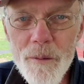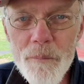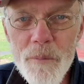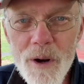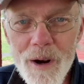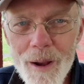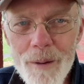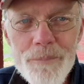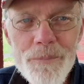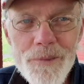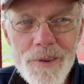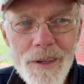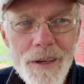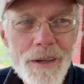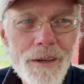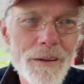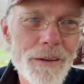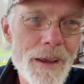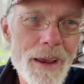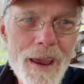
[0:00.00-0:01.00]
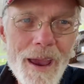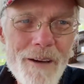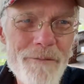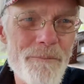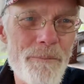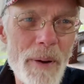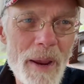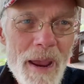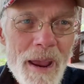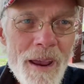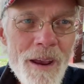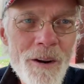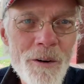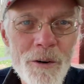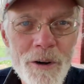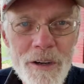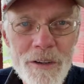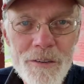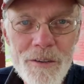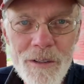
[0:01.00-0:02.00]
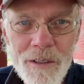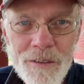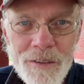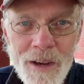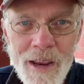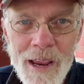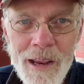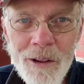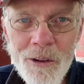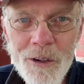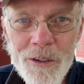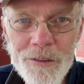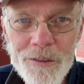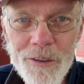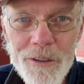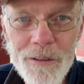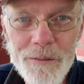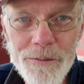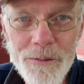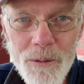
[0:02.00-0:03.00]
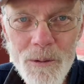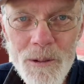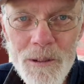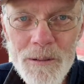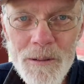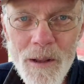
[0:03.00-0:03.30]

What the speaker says: But I'm thinking they have batteries. Exactly, C4.